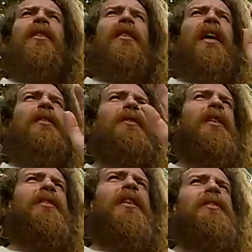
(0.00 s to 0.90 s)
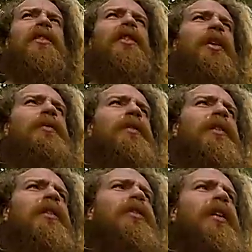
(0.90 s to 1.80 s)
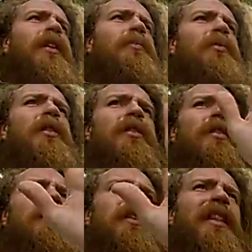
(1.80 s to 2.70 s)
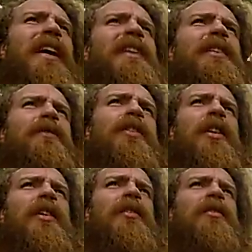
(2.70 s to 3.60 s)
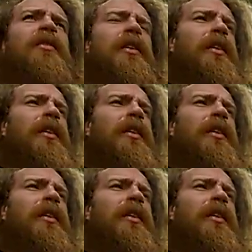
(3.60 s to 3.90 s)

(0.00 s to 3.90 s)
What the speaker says: a lot of things, how they're geographically located, but the lines have changed.